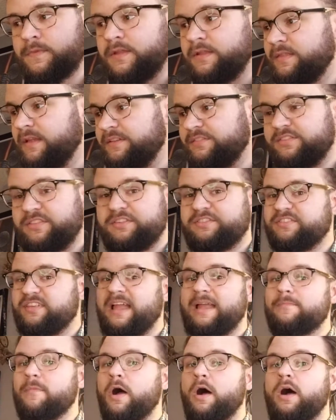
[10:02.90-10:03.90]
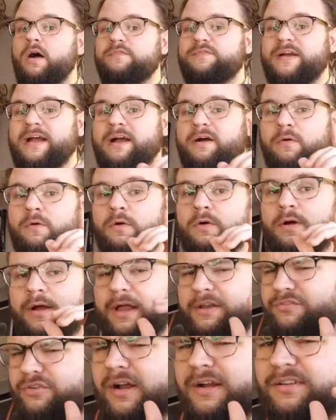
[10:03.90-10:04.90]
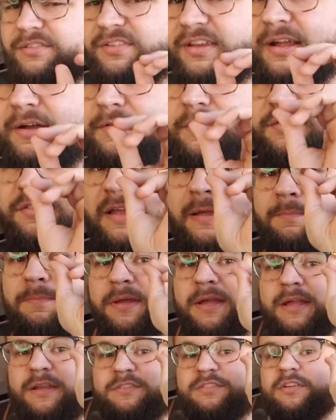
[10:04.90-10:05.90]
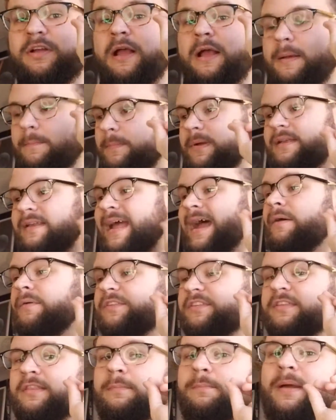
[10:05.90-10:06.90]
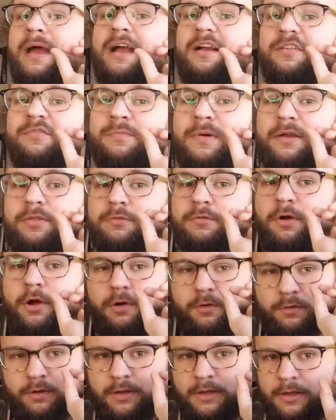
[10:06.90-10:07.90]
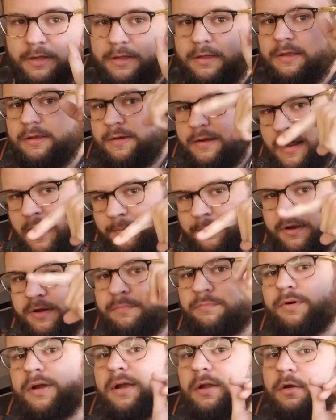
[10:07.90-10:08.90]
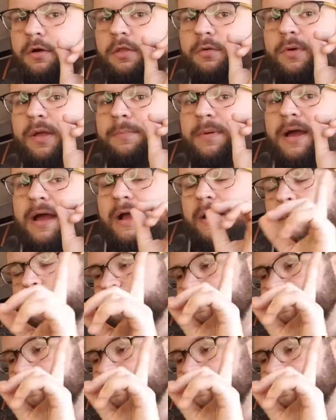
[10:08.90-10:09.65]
That's the same ah vowel. I tried to stay on the same pitch, but now it's in the back of my throat. Now I'm going to bring it all the way back.